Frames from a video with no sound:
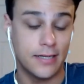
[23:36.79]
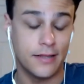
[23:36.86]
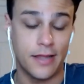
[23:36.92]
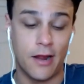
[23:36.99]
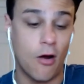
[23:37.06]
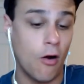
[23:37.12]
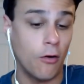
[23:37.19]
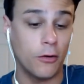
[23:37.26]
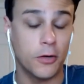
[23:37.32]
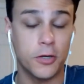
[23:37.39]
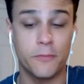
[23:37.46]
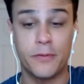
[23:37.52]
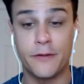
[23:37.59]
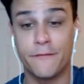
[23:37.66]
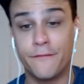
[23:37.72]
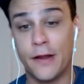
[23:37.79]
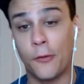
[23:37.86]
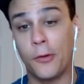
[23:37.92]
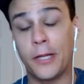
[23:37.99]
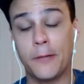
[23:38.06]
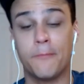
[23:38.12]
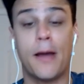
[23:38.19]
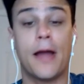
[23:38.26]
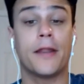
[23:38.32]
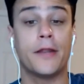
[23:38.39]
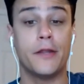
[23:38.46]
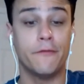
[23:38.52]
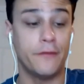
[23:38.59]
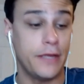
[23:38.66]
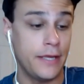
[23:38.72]
and they are going to be very
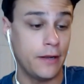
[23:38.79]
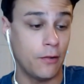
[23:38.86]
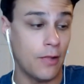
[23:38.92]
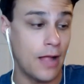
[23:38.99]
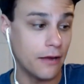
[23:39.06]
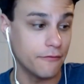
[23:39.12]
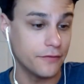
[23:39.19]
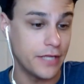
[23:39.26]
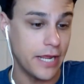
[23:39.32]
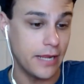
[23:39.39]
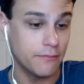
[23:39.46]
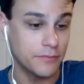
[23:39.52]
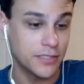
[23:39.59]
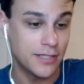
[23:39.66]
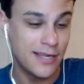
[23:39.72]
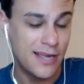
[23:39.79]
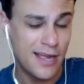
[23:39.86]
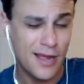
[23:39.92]
competitive in a lot of games.